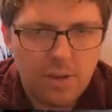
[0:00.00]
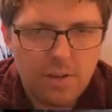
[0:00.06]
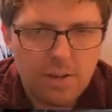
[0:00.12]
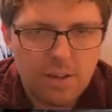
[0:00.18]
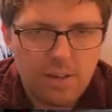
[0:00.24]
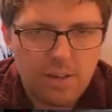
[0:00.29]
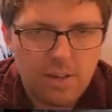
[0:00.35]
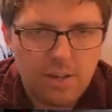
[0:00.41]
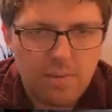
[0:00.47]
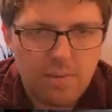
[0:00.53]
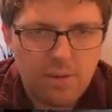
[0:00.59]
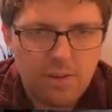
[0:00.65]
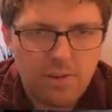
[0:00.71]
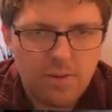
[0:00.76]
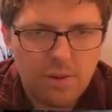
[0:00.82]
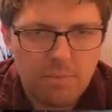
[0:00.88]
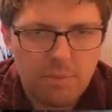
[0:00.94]
a little bit
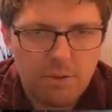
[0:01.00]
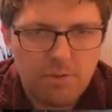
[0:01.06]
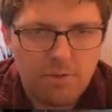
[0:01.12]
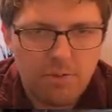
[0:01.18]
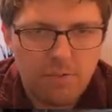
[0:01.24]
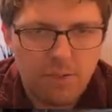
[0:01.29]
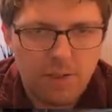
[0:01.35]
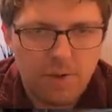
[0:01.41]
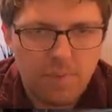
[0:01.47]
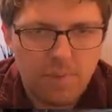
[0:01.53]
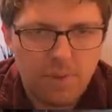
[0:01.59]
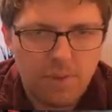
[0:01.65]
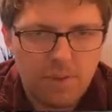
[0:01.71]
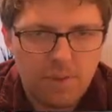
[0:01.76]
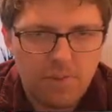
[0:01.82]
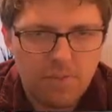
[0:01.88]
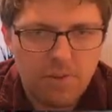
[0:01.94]
too ambitious there with
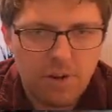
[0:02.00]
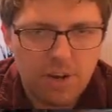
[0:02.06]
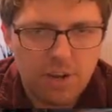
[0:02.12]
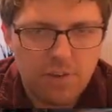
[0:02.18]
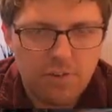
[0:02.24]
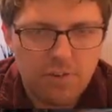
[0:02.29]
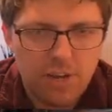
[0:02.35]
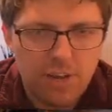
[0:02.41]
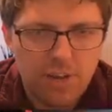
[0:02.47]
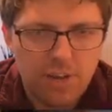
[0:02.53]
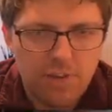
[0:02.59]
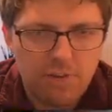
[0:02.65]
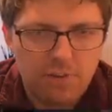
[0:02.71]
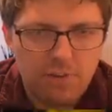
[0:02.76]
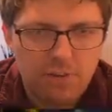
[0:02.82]
the starting challenge.